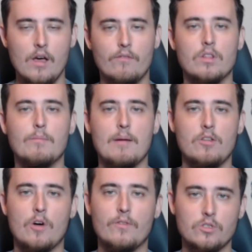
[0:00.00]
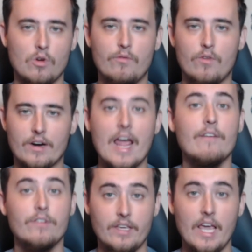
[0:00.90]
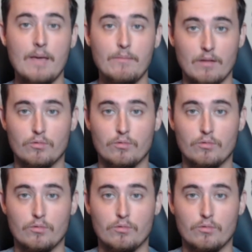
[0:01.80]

for the Miami Dolphins so far in every game in